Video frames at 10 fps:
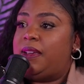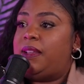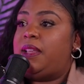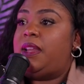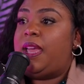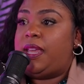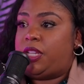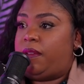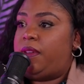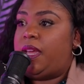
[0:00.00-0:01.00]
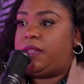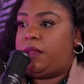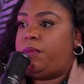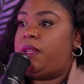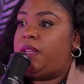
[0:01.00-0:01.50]
Then HIV has
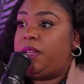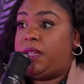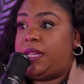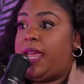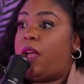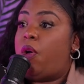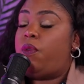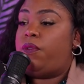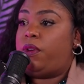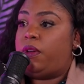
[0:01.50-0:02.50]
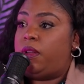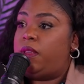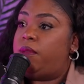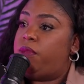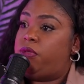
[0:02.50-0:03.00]
the ability to take over
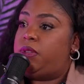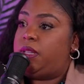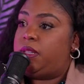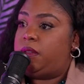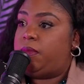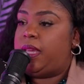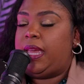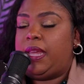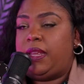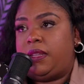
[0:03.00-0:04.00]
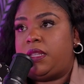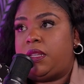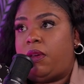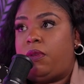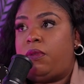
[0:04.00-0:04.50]
the immune system again.
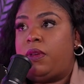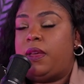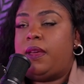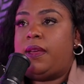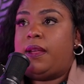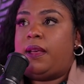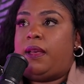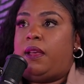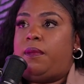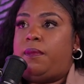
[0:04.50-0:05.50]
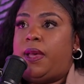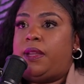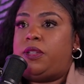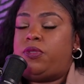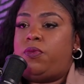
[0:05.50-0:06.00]
So
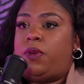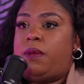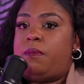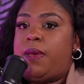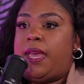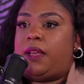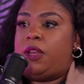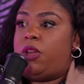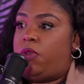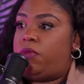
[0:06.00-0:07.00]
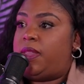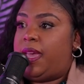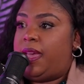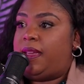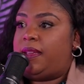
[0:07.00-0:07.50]
I do want to make a note
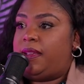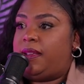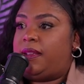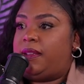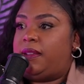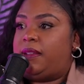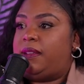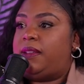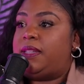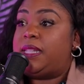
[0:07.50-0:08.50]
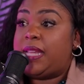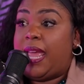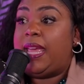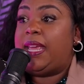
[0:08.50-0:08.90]
that staying